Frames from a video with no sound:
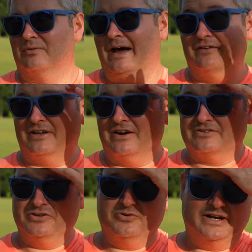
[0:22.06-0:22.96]
Mavic Air
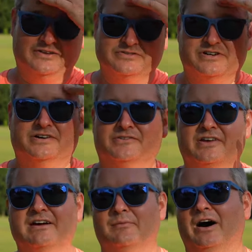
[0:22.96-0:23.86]
2 and other drones.
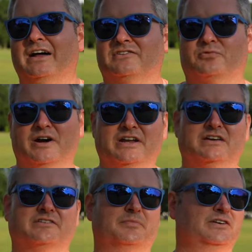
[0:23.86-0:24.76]
I'm hot and sweaty
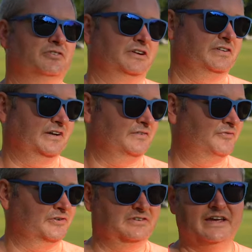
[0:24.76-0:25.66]
because I've been doing a ton of
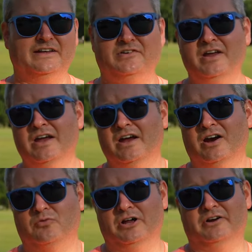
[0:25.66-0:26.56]
field tests,
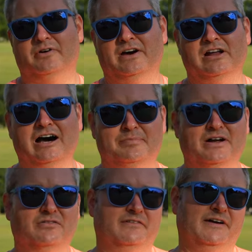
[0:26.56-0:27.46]
running around, hopping
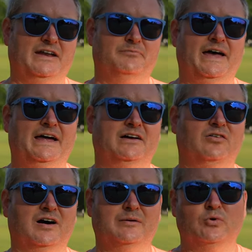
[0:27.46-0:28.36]
over the landing pad and a
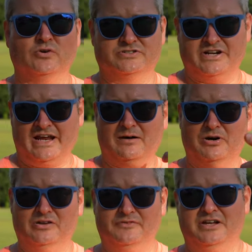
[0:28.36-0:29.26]
whole lot more. Check out my
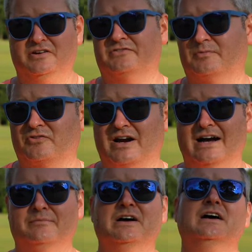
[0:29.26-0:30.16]
other videos,
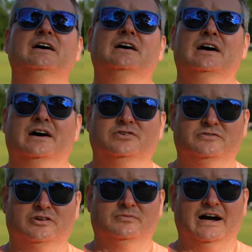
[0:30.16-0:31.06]
subscribe,
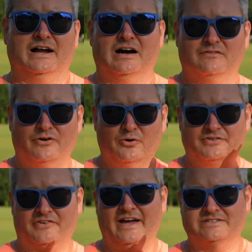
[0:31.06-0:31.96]

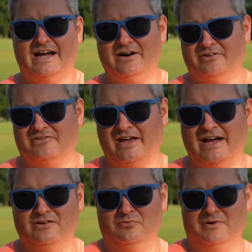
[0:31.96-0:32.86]
youtube.com/iRickSky,
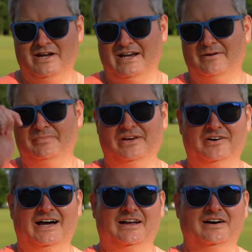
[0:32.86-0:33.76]
and ring that bell
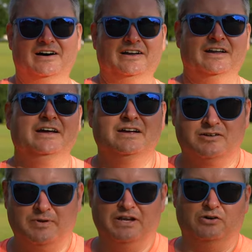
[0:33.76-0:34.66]
icon
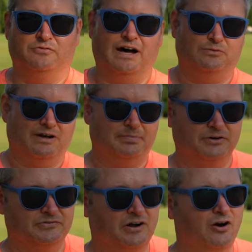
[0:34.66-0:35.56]
to be notified when I
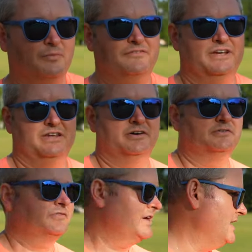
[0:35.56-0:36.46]
post all my videos.